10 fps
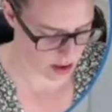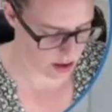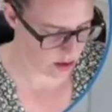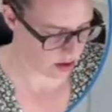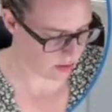
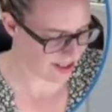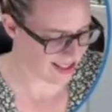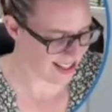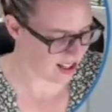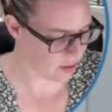Should we
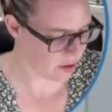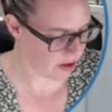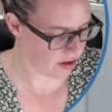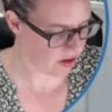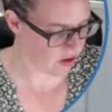stick with
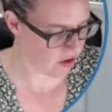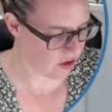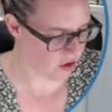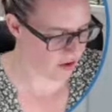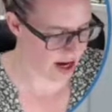
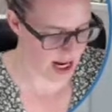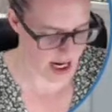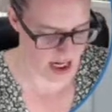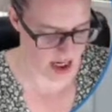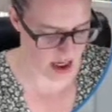
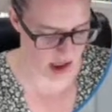green?